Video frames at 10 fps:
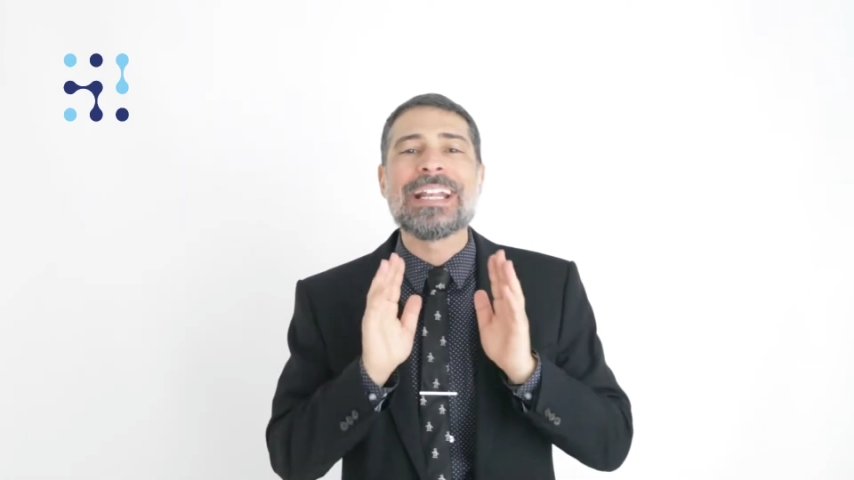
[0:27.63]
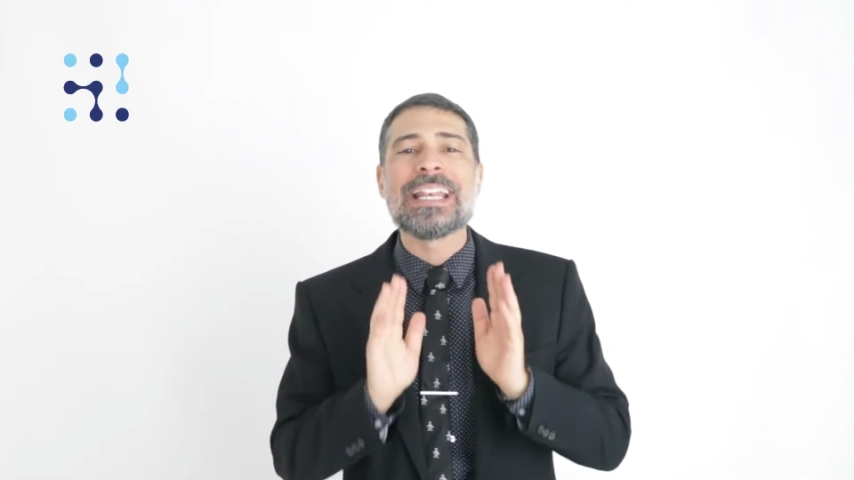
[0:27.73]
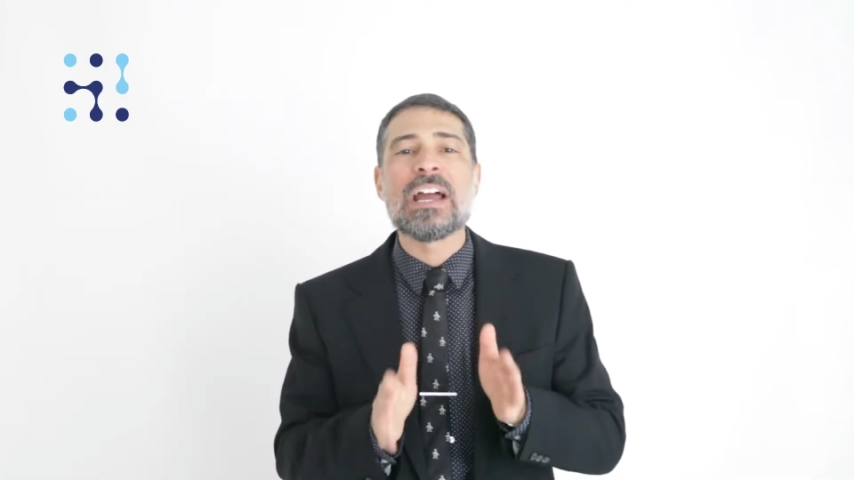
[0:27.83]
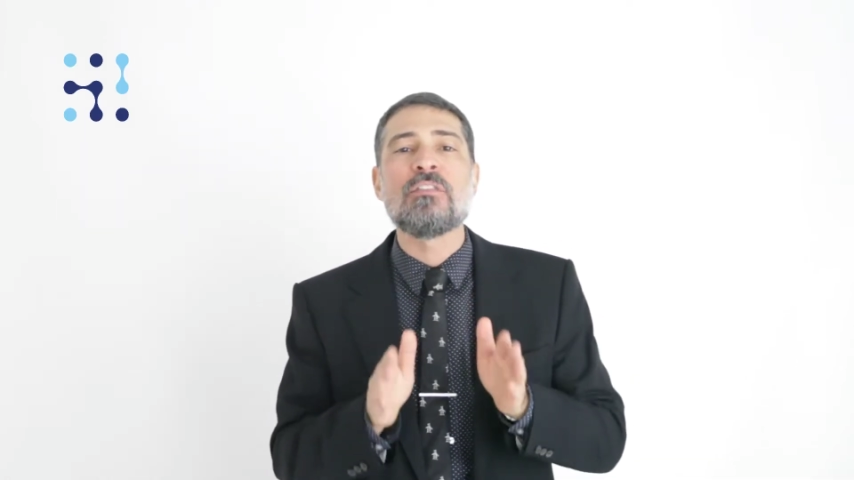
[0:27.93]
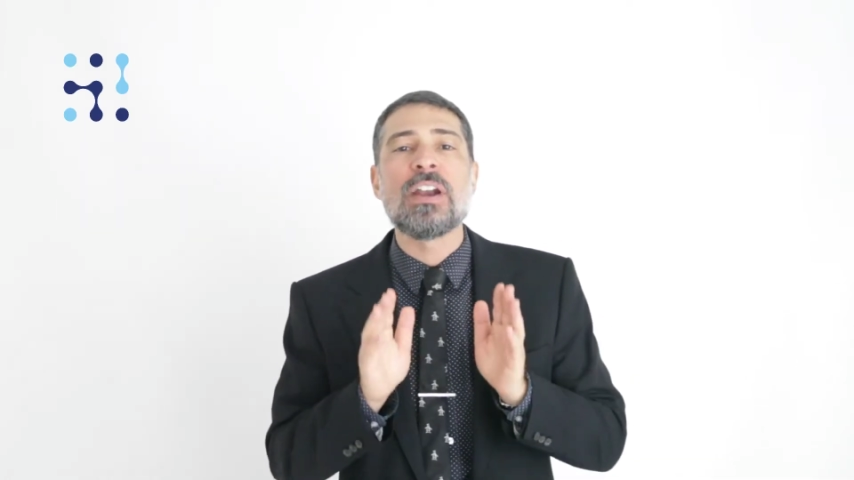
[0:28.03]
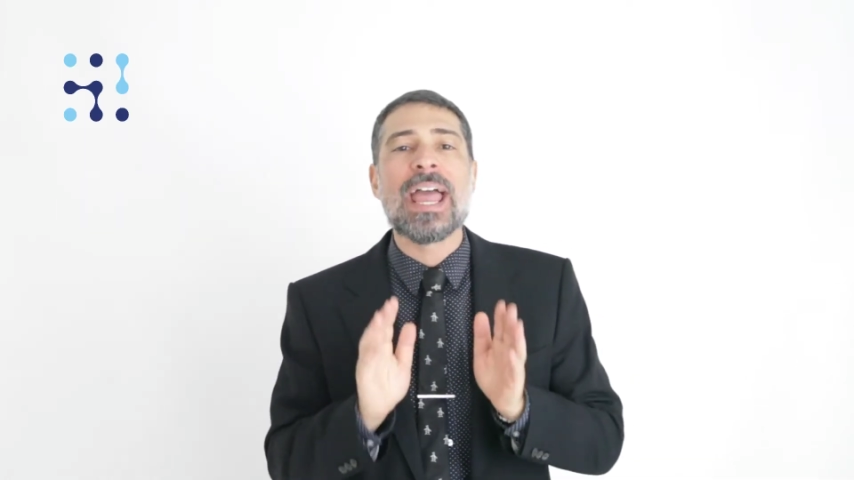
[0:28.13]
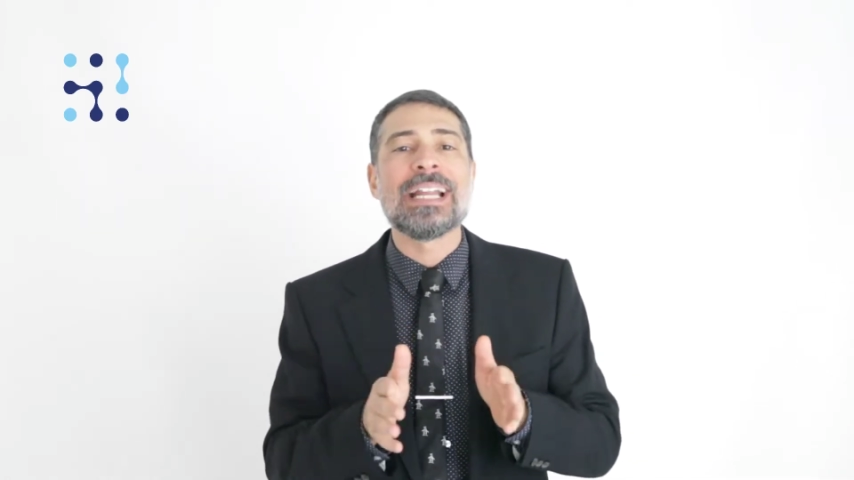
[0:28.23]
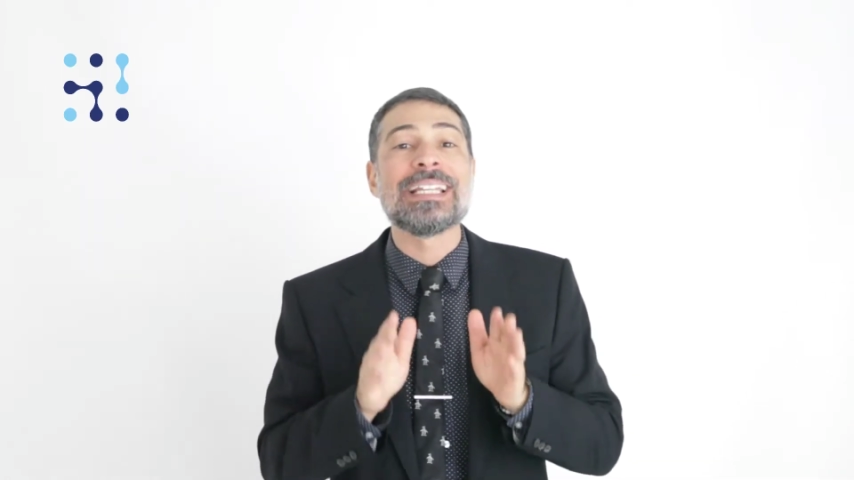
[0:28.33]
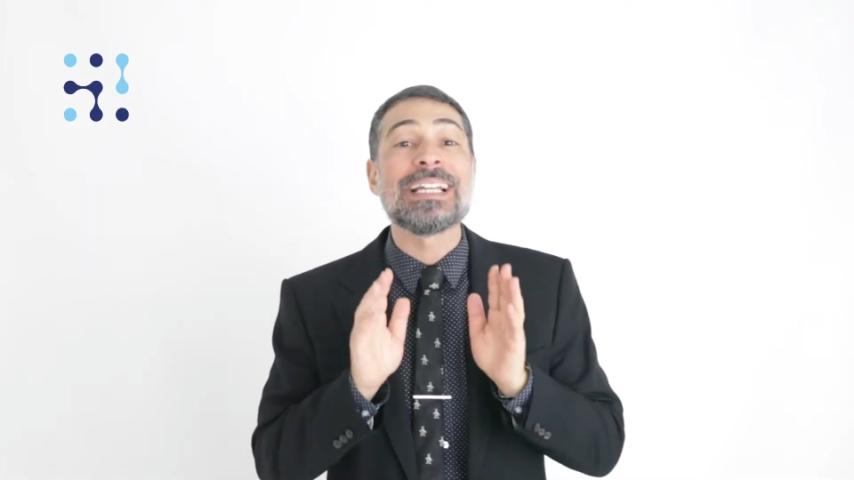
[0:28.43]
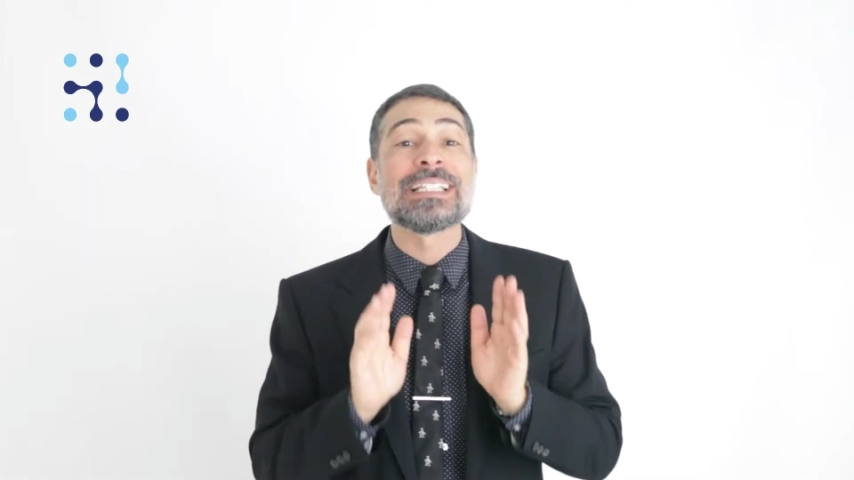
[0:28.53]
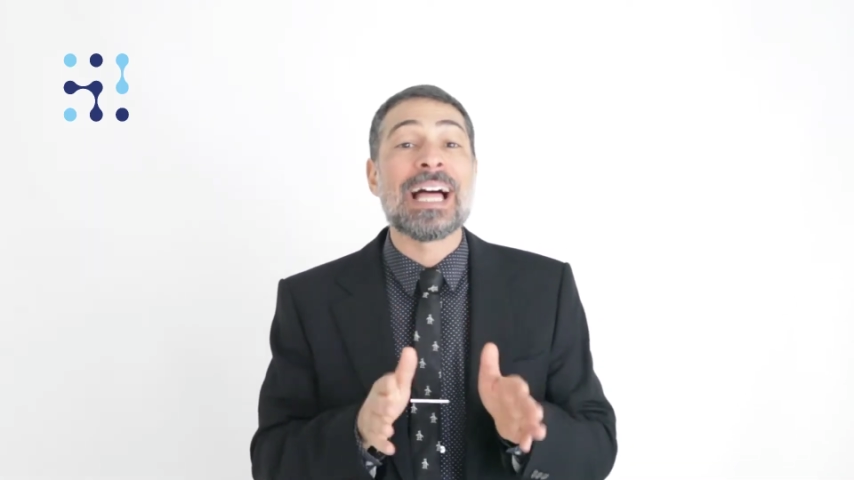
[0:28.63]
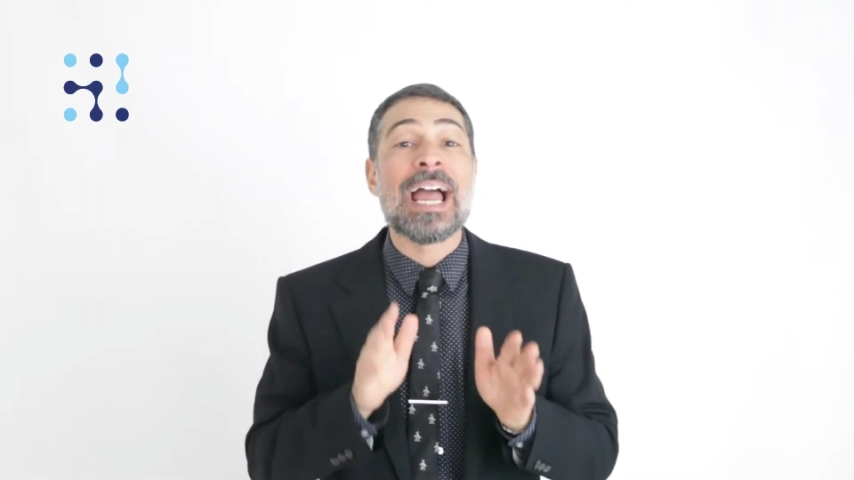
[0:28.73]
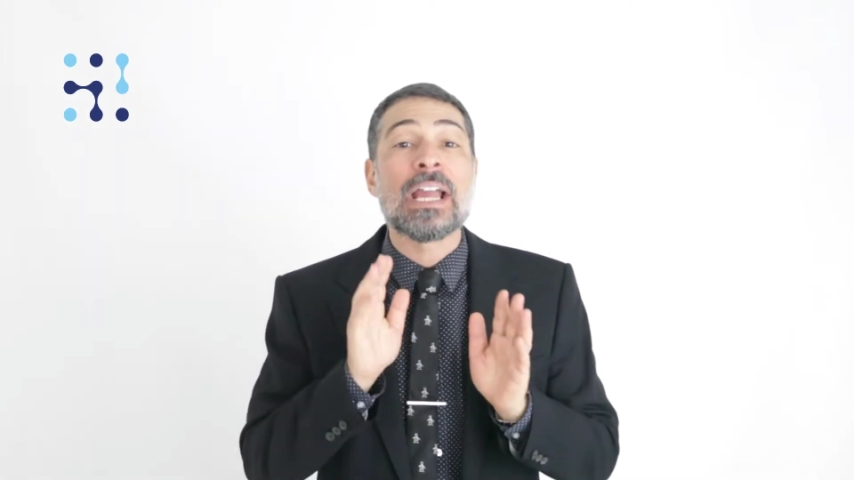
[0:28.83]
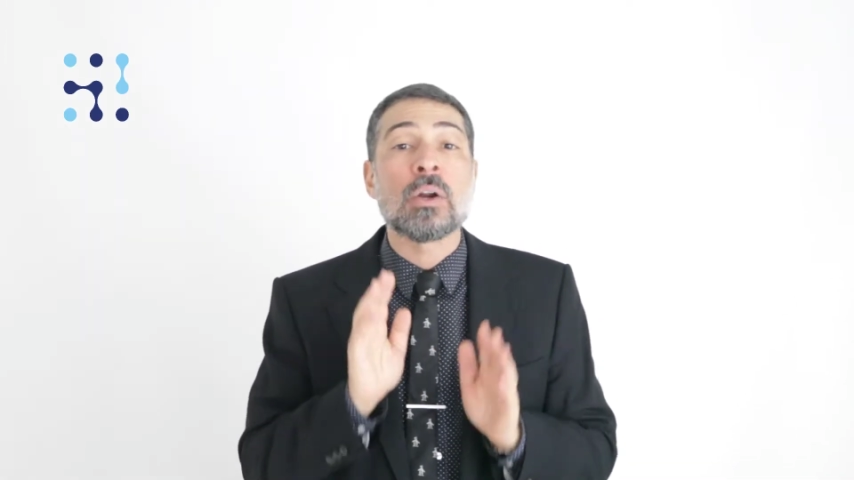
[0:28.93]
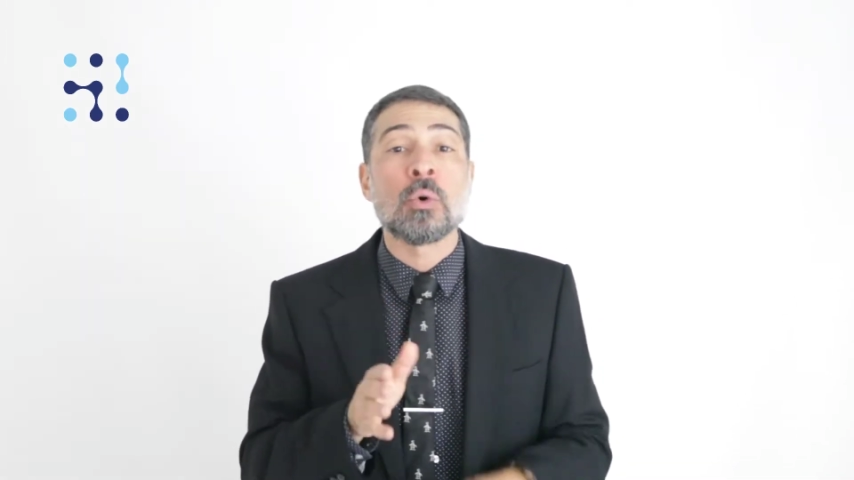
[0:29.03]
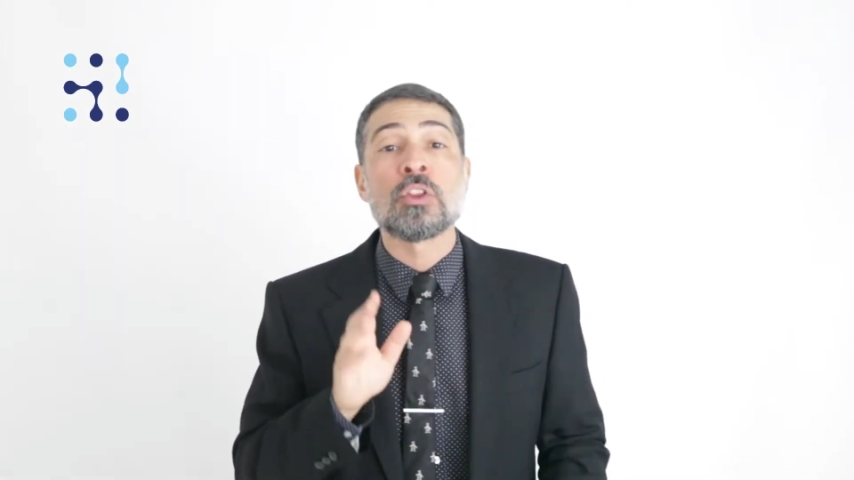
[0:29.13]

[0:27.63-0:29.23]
never-ending client growth